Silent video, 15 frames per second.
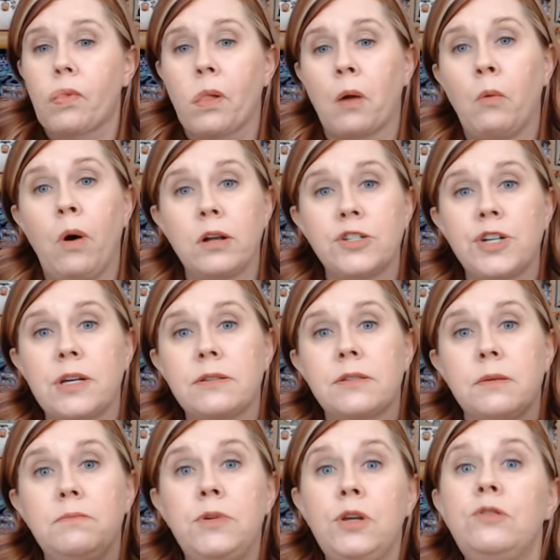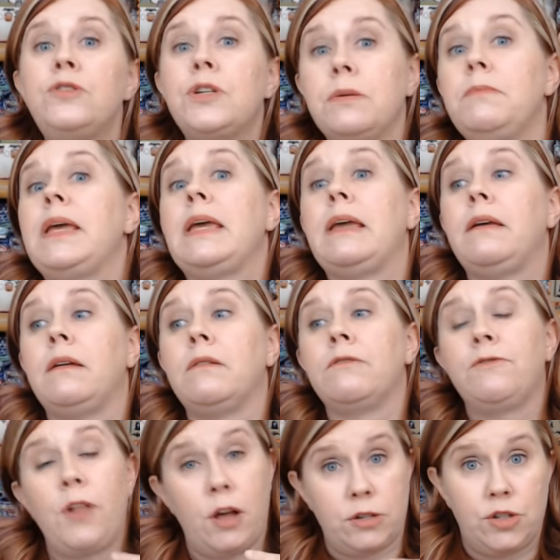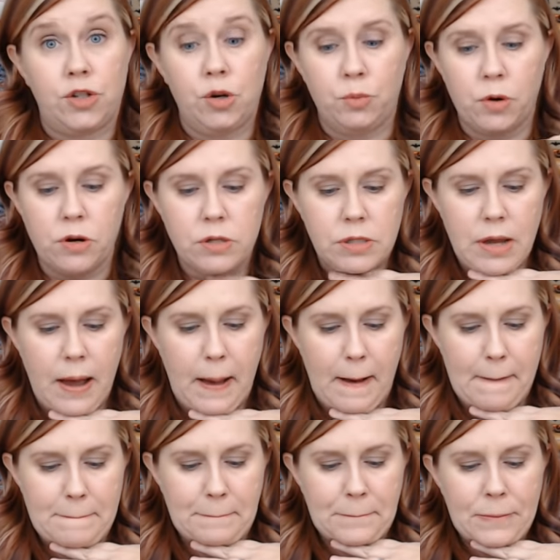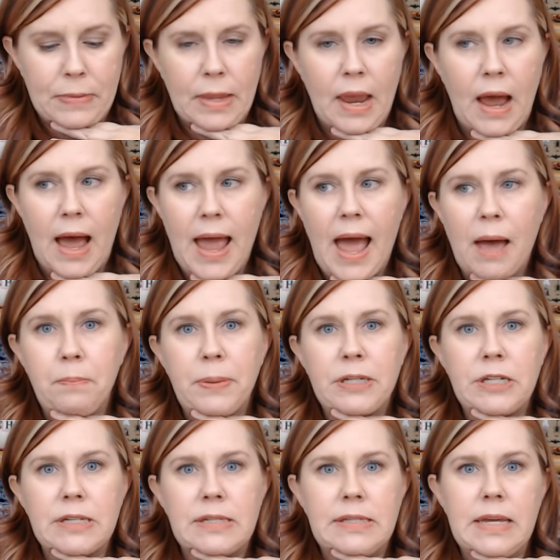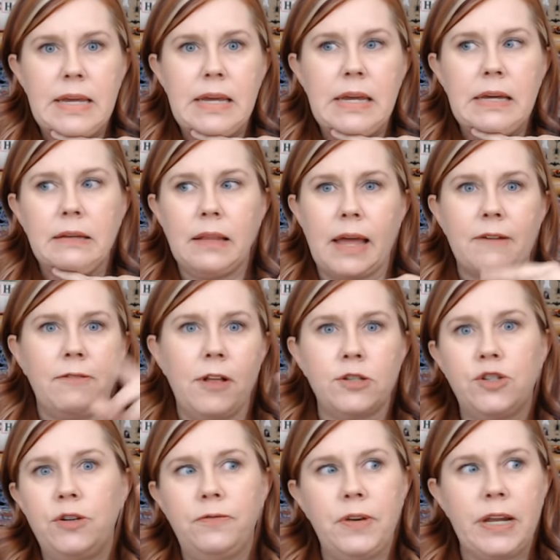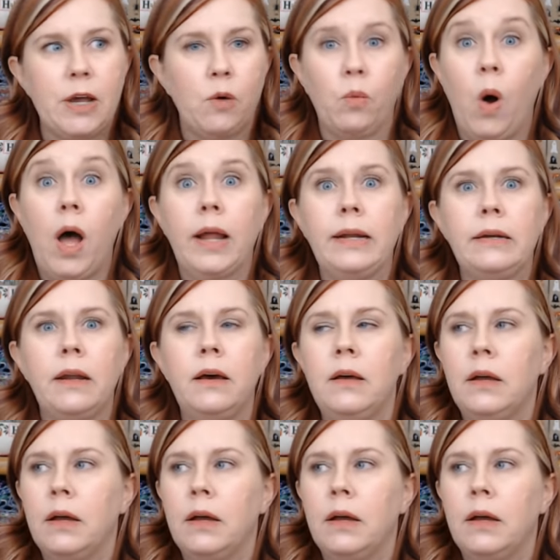watching some new to me FlossTubers. Um, I happened to see like FlossTube video one